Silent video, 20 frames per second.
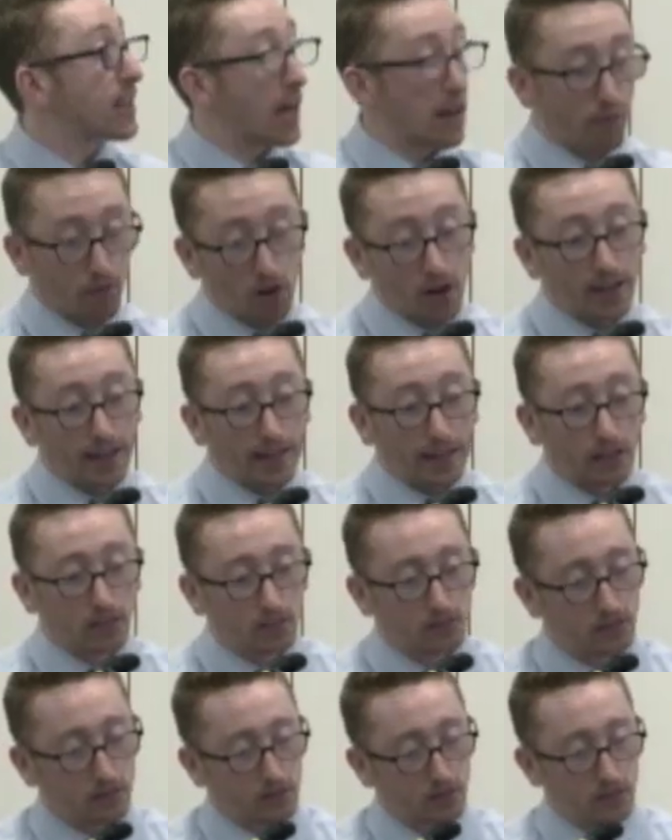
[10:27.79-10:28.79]
that funding?
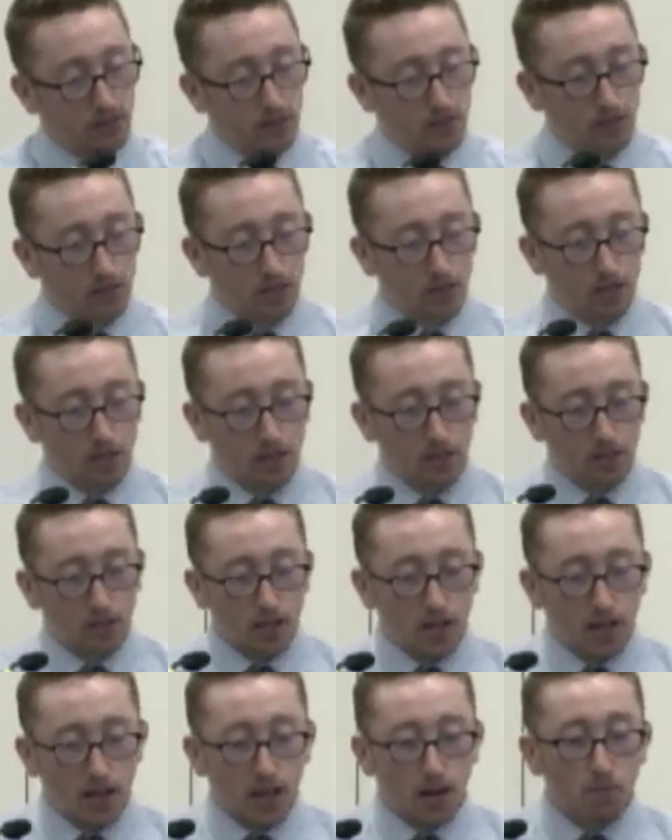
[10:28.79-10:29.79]

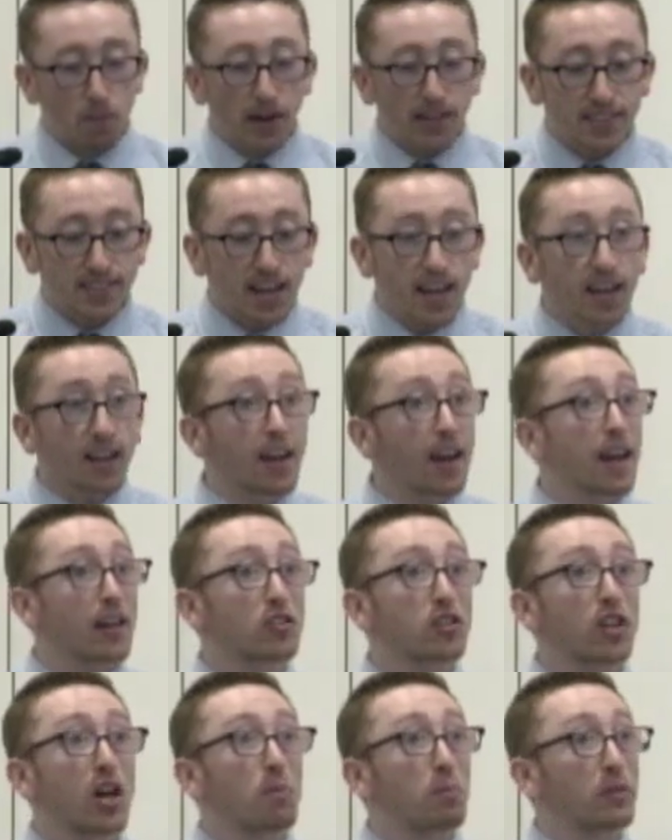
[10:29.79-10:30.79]
It might take an
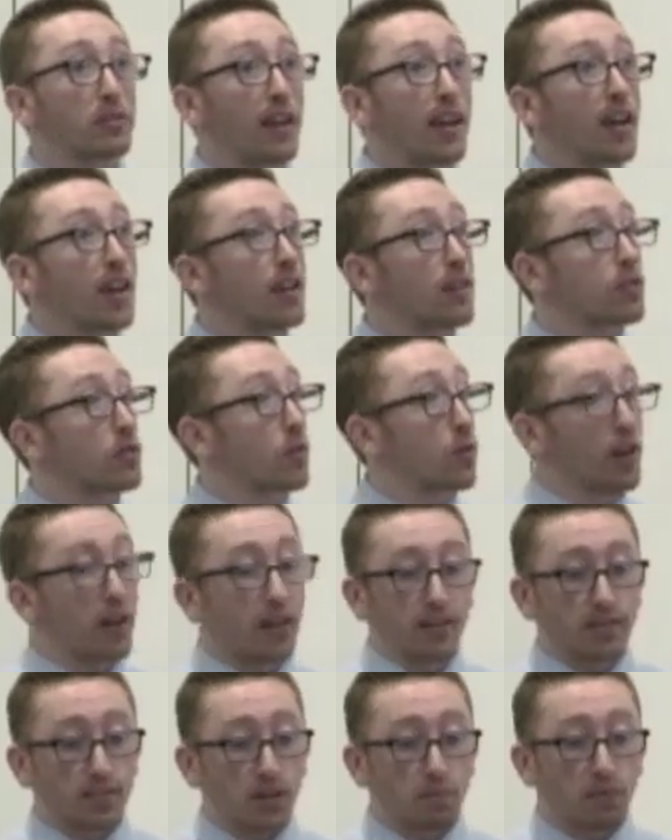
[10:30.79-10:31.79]
extra couple days, or
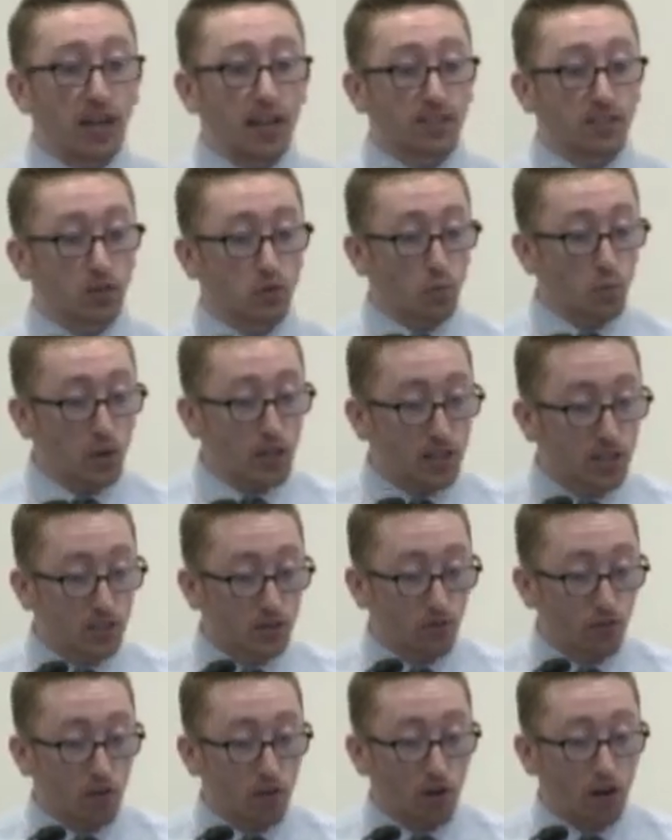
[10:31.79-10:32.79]
in some cases
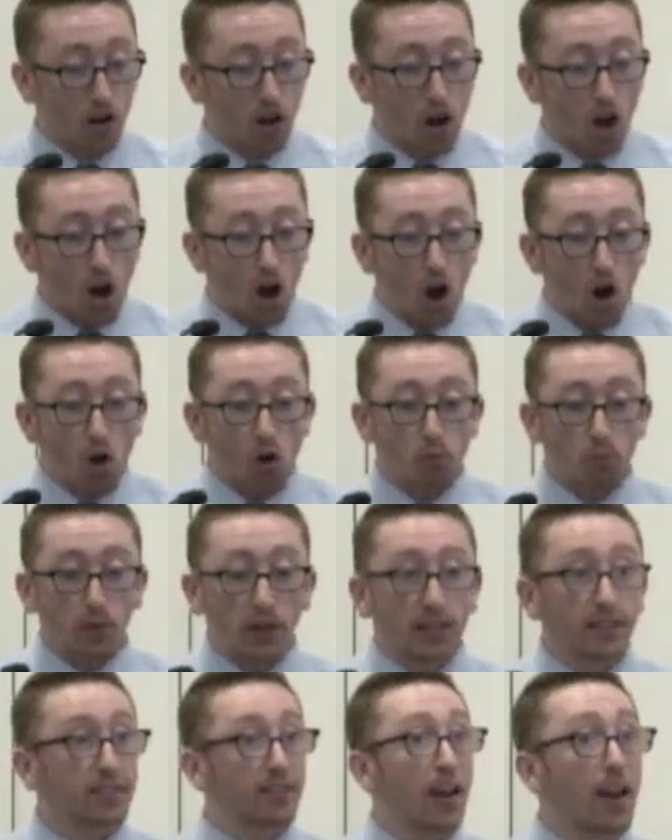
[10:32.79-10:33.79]
weeks, for
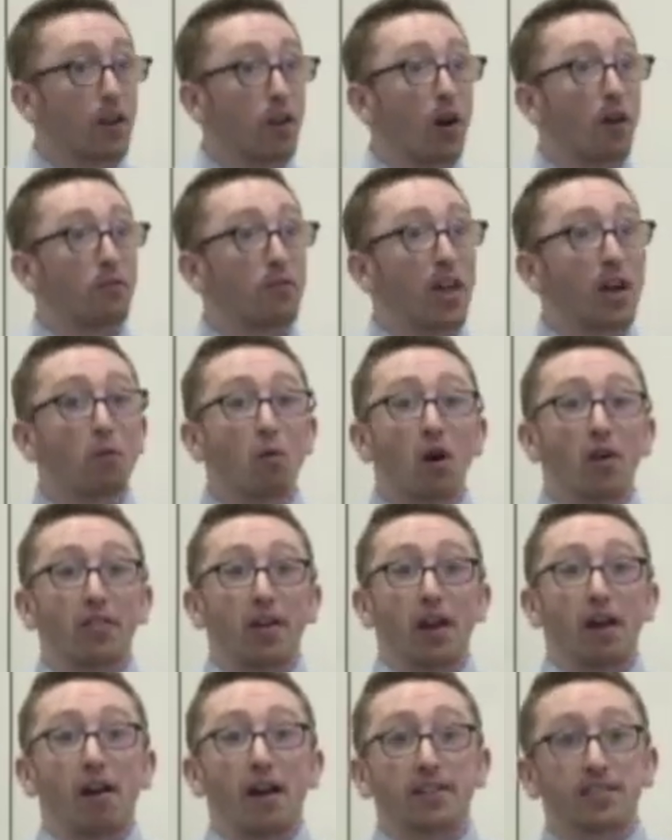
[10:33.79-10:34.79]
OMB to sign off. They
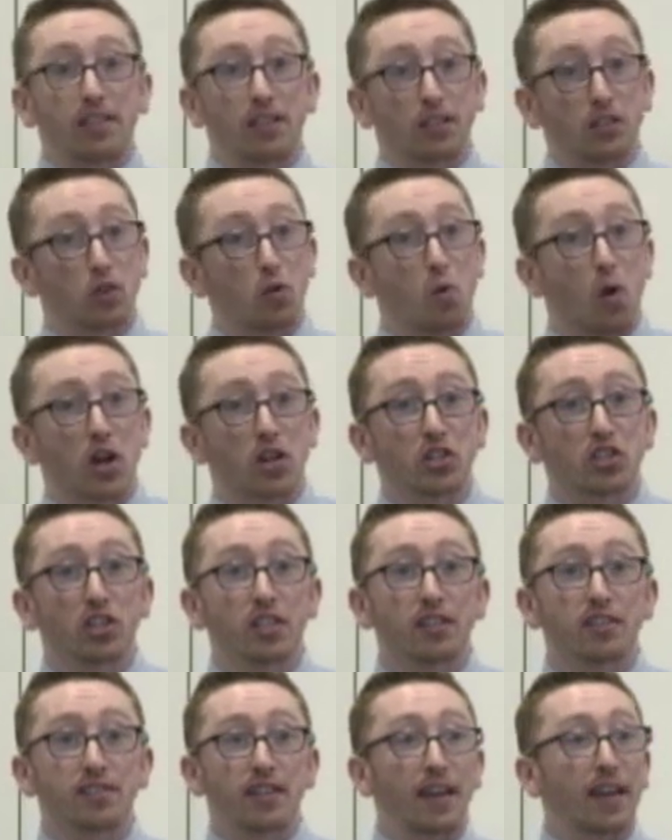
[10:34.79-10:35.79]
are asking us
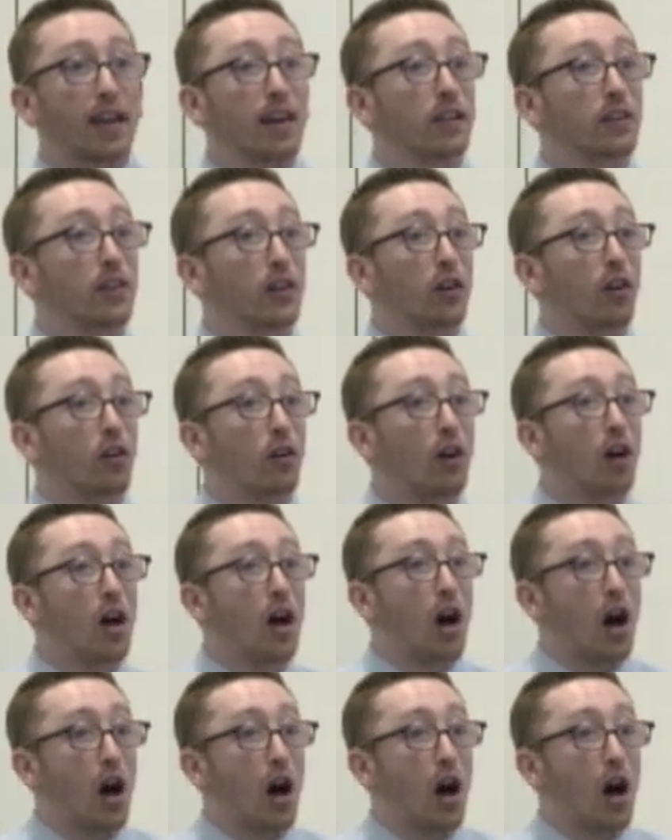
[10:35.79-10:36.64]
questions. They get a little